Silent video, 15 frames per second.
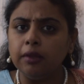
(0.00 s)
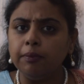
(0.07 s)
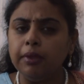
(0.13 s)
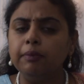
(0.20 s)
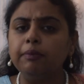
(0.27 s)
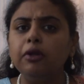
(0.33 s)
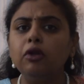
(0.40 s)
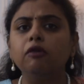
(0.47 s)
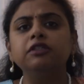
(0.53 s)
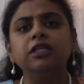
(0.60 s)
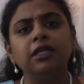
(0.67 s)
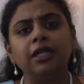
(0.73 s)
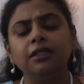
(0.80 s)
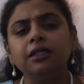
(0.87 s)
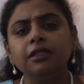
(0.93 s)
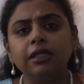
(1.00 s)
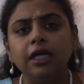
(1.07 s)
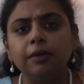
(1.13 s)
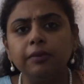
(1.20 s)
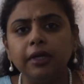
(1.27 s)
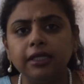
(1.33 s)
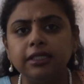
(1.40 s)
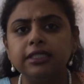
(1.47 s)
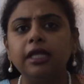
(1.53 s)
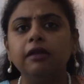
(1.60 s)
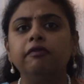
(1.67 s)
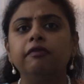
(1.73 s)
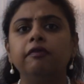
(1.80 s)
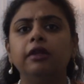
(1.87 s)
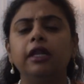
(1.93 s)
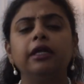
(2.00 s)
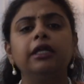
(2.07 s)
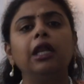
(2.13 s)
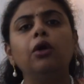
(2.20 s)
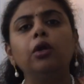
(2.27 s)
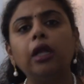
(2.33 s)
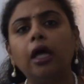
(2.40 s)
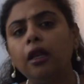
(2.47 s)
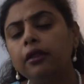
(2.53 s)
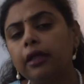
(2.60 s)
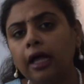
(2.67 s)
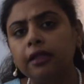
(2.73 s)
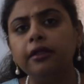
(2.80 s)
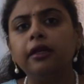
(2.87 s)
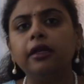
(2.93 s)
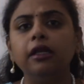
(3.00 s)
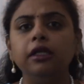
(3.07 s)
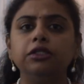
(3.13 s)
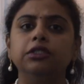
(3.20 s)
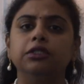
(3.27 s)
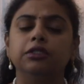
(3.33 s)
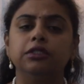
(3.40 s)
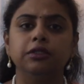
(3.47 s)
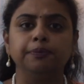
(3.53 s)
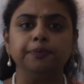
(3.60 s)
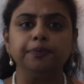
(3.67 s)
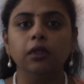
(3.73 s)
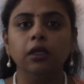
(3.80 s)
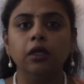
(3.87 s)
the people of Sanatan Dharma itself, let alone other religions.